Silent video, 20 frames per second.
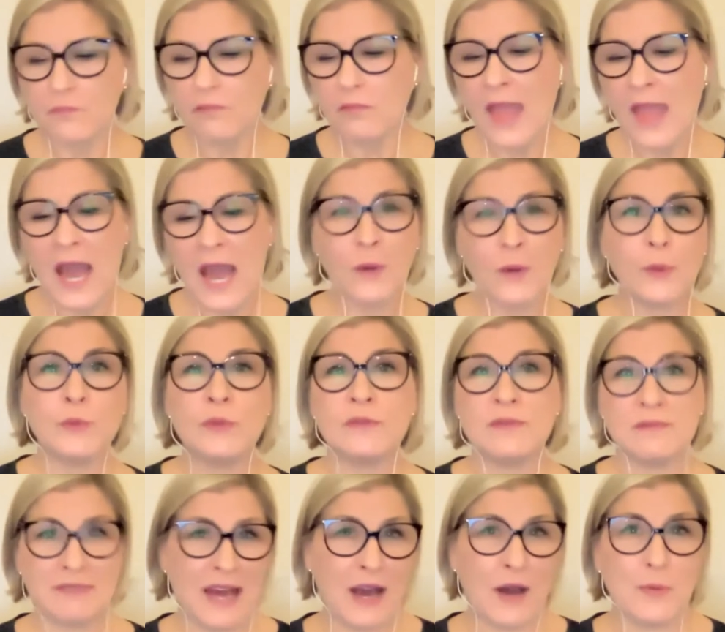
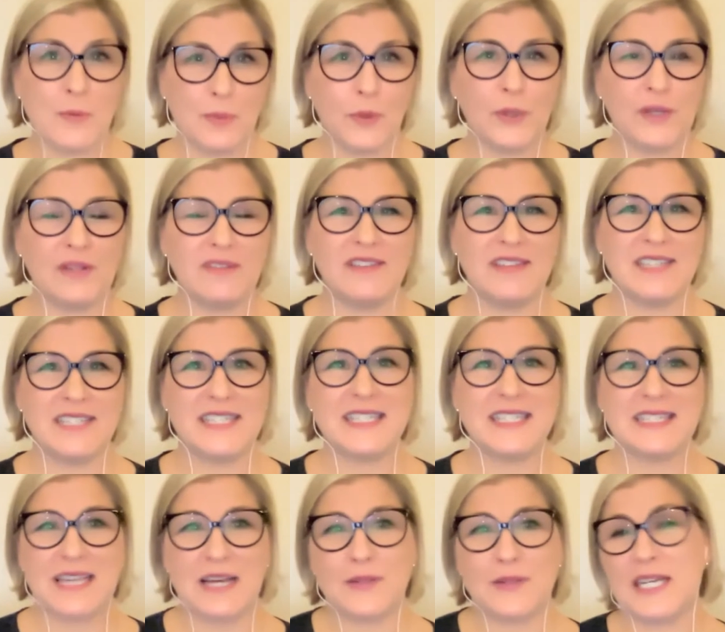how important this
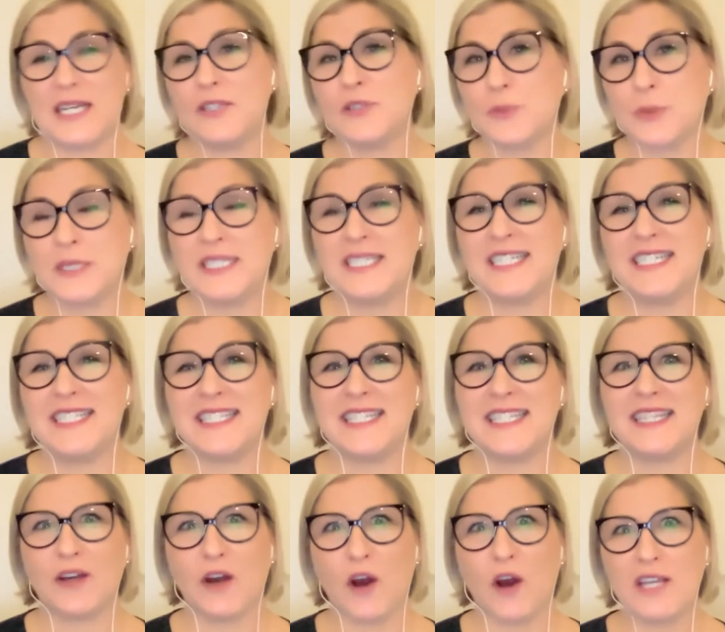is, how central it is
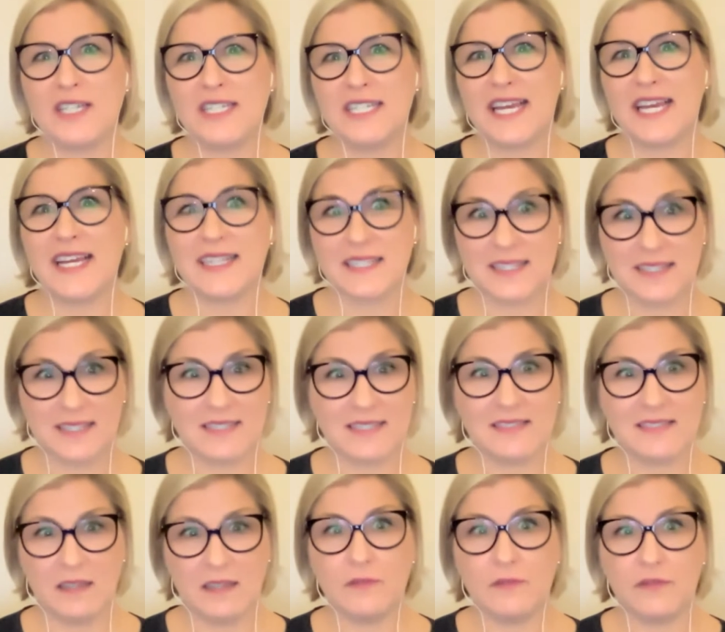in the context
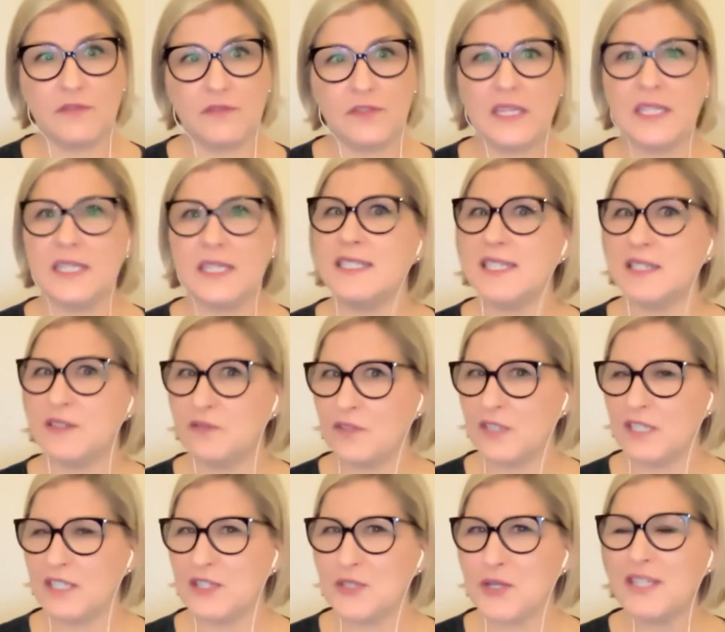of Finland and
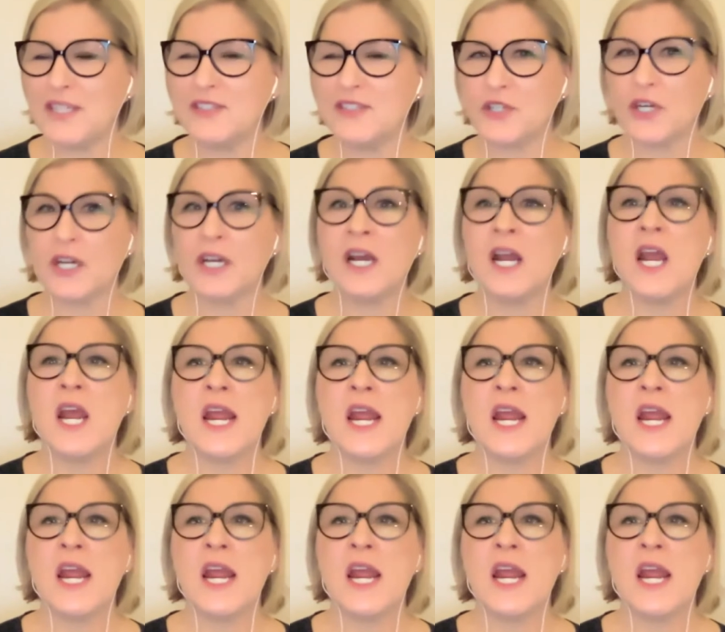Finnish culture.